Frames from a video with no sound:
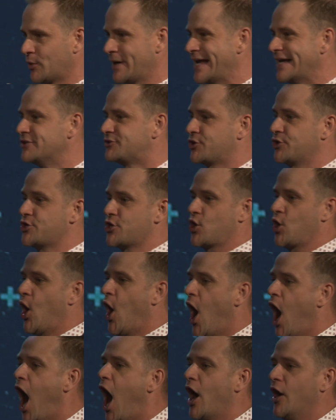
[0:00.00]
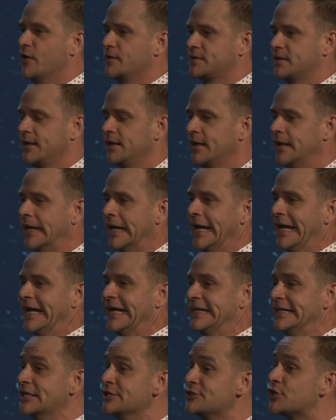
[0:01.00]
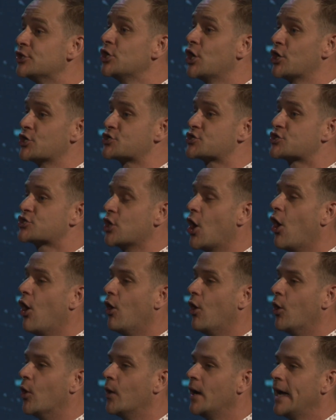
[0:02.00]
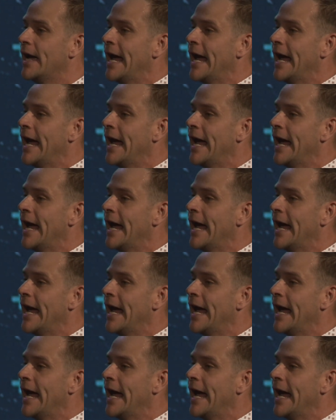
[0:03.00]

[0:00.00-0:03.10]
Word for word: into your heart and into your soul.